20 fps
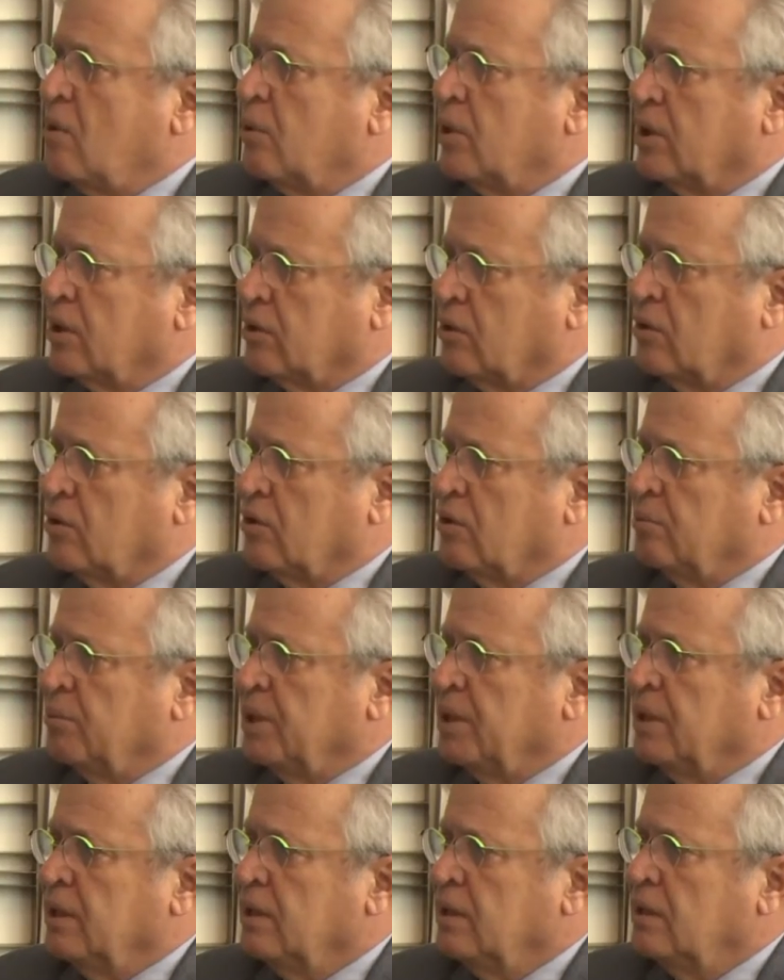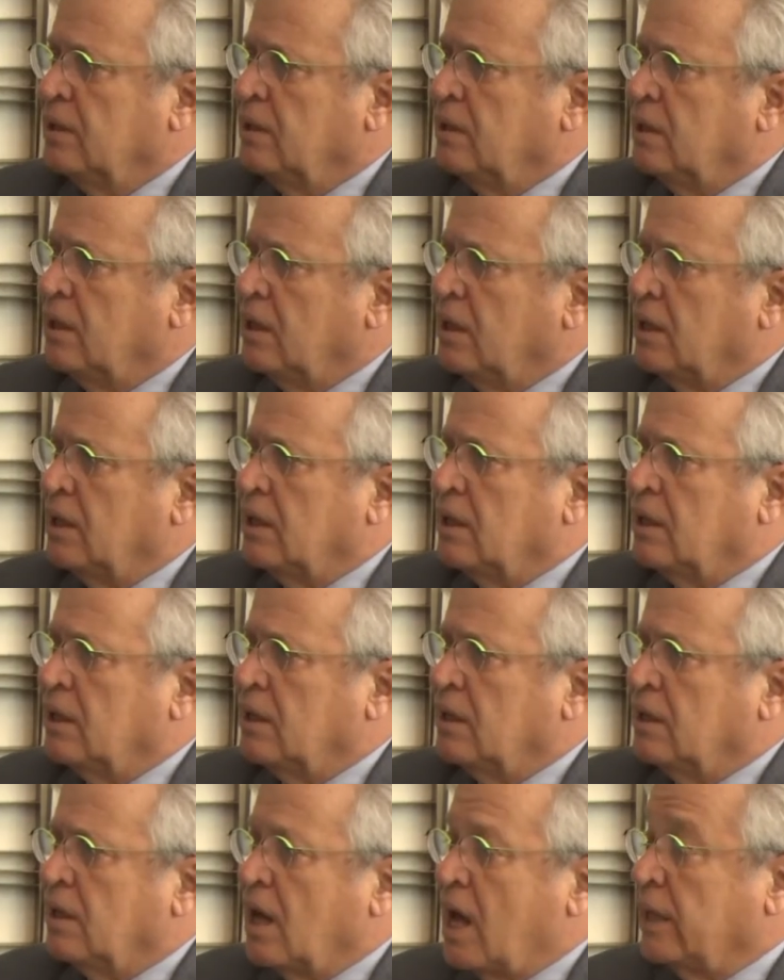our economy.
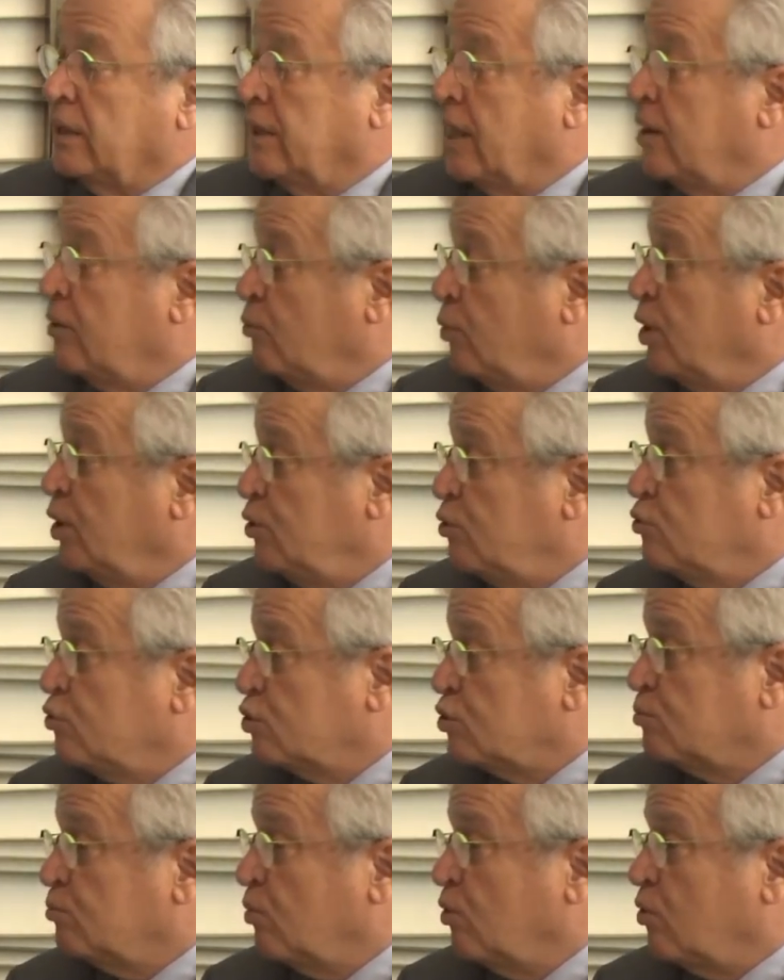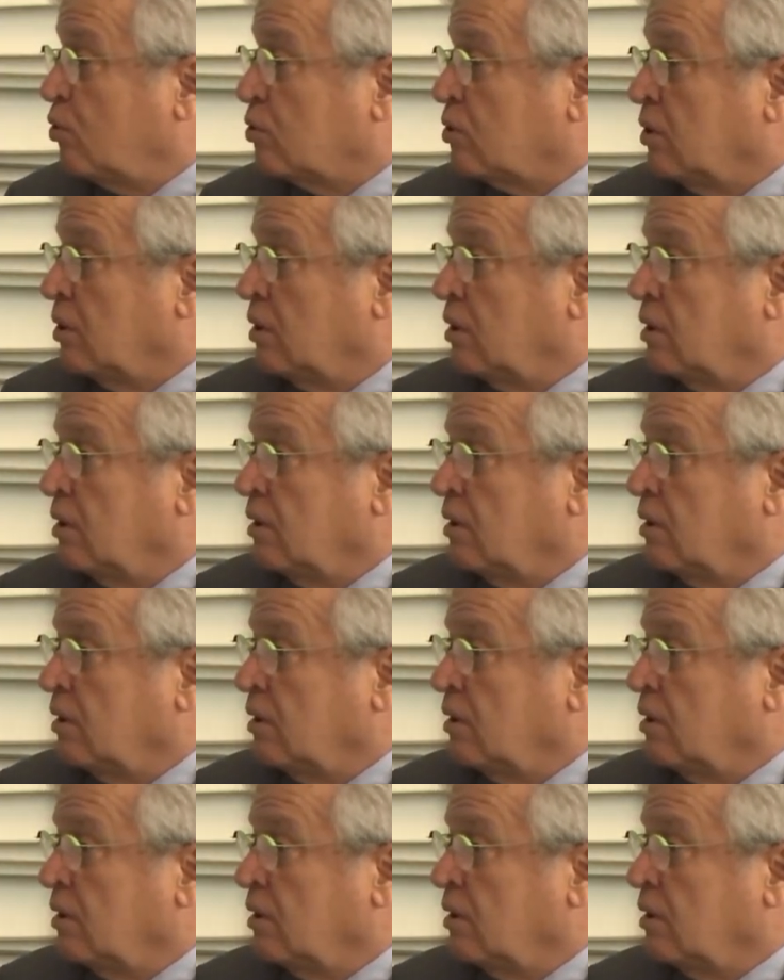And then we use more